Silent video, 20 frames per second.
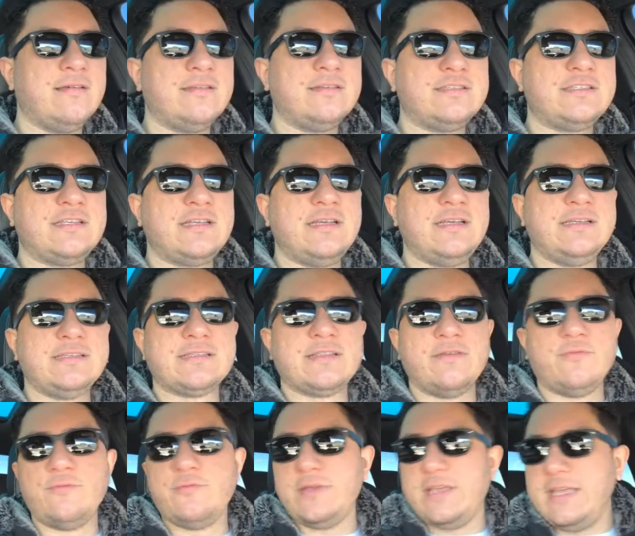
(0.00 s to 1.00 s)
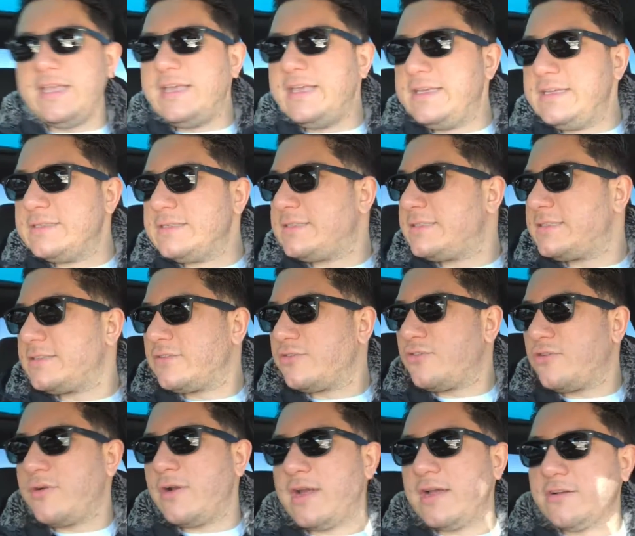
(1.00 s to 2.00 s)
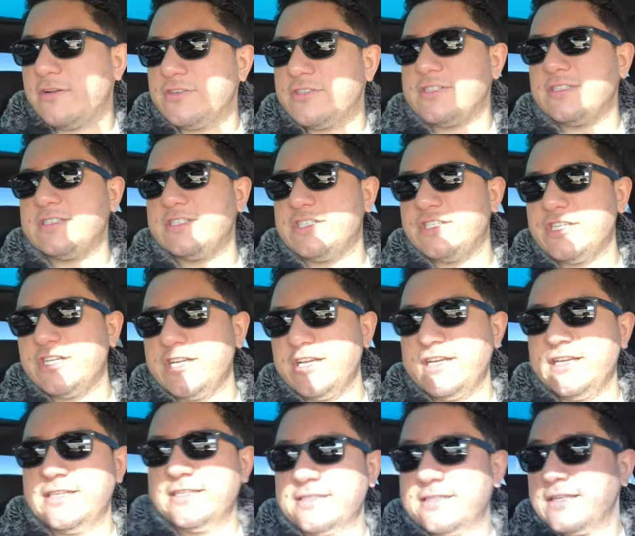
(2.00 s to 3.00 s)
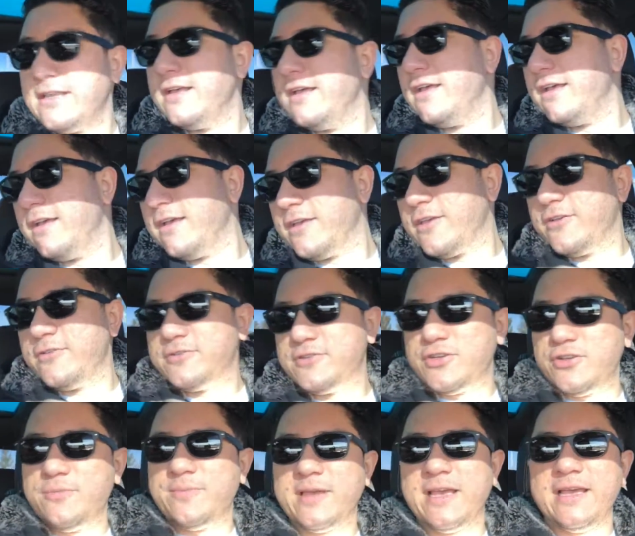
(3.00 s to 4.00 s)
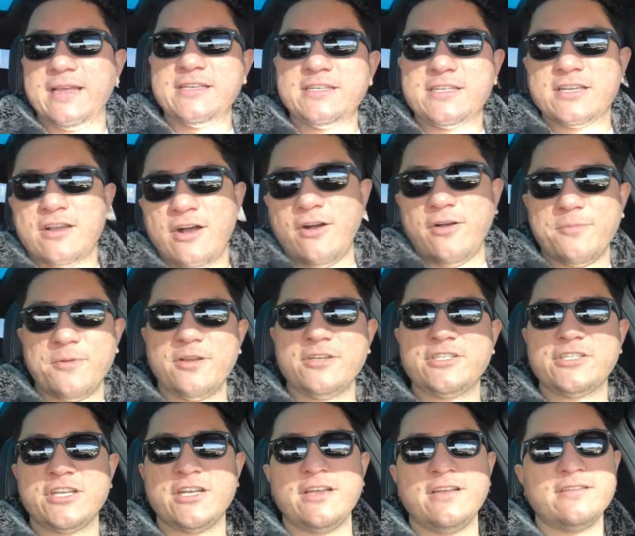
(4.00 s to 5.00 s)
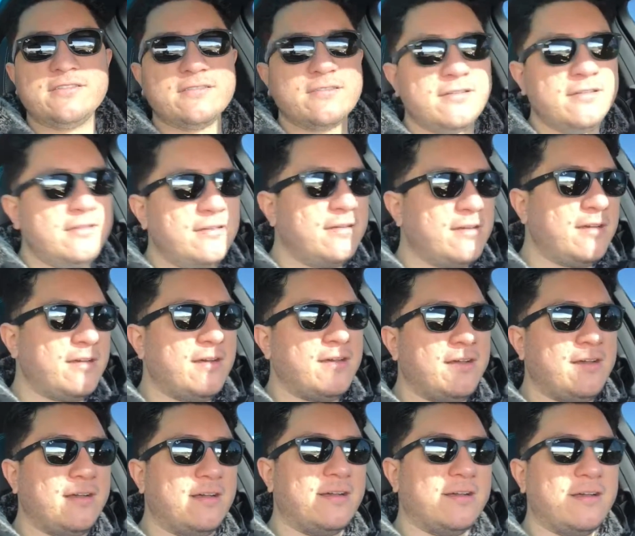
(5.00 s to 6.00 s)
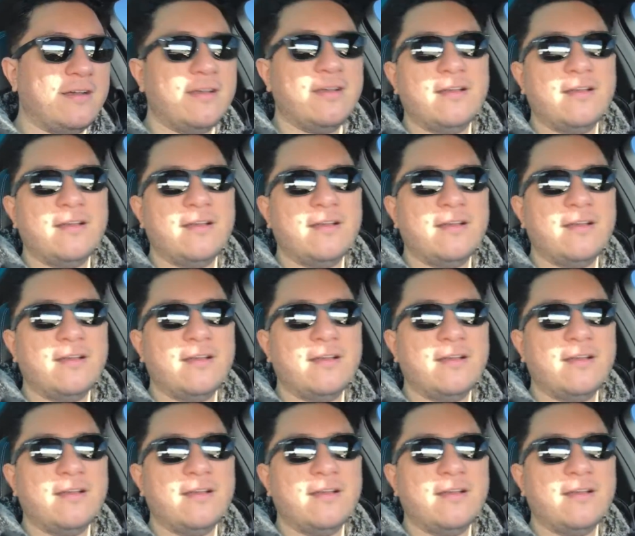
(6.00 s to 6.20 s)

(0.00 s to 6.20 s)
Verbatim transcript: Jeez Louise. Crackers and cheese. You too, bitch. Calm your shit. Ugh!